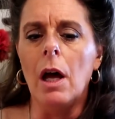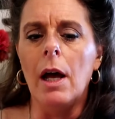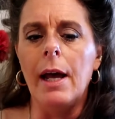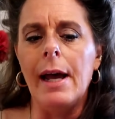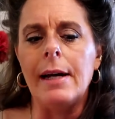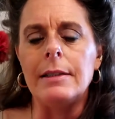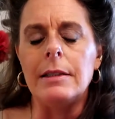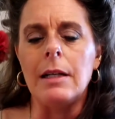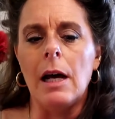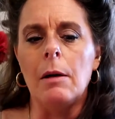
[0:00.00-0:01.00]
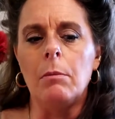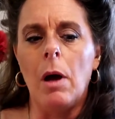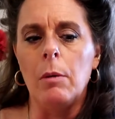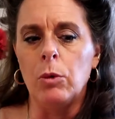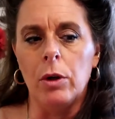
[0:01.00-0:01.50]
And
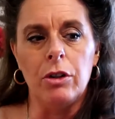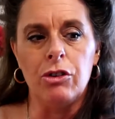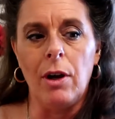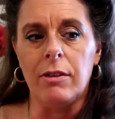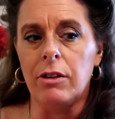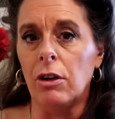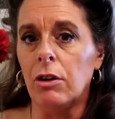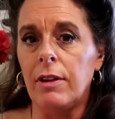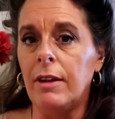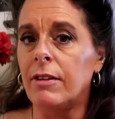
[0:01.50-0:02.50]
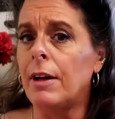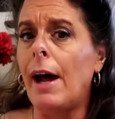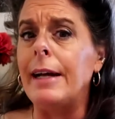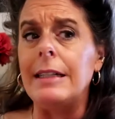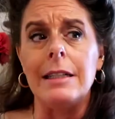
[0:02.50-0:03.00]
I'm going to stress, there are things that
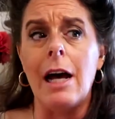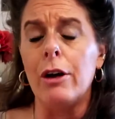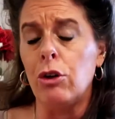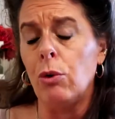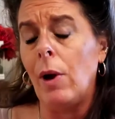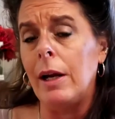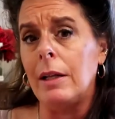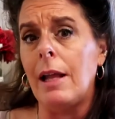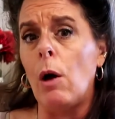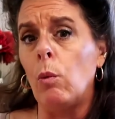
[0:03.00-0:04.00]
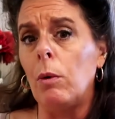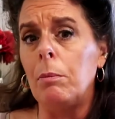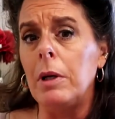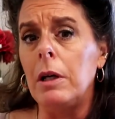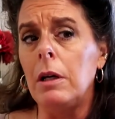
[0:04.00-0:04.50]
I did not create, and that will
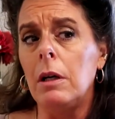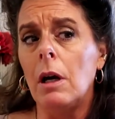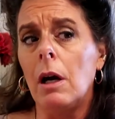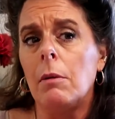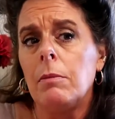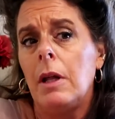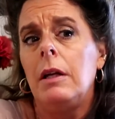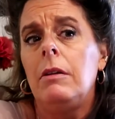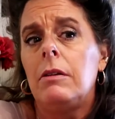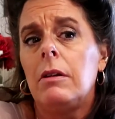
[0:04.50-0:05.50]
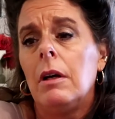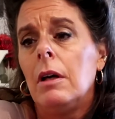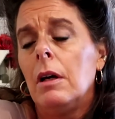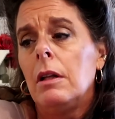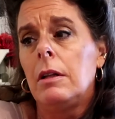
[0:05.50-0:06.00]
be things
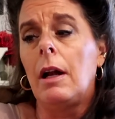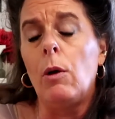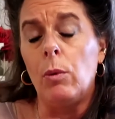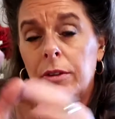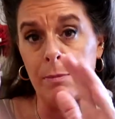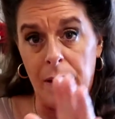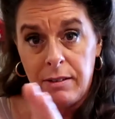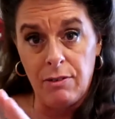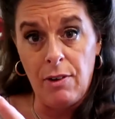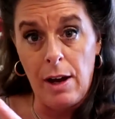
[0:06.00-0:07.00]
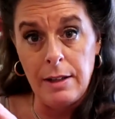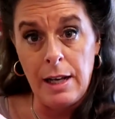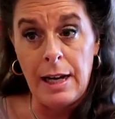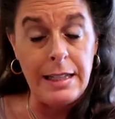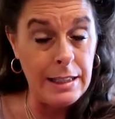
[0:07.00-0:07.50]
that I will specify
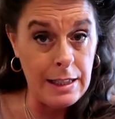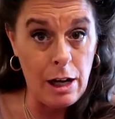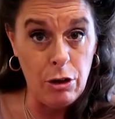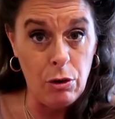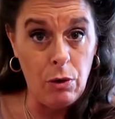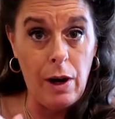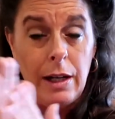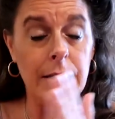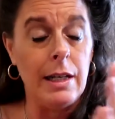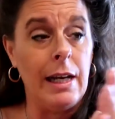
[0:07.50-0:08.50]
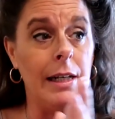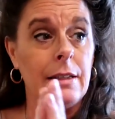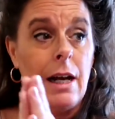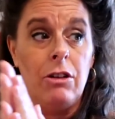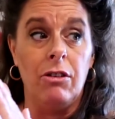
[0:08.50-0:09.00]
that I did not create.
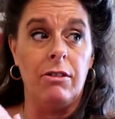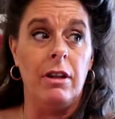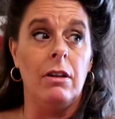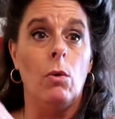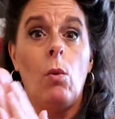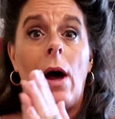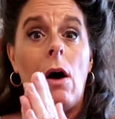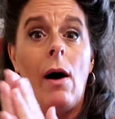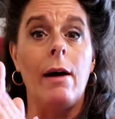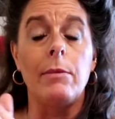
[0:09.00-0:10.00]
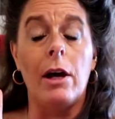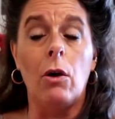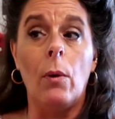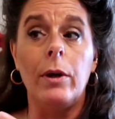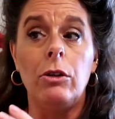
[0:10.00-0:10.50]
And I just think, wow, I'm not
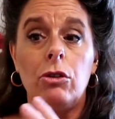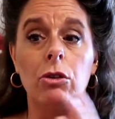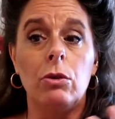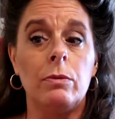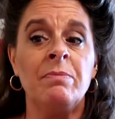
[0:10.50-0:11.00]
going to,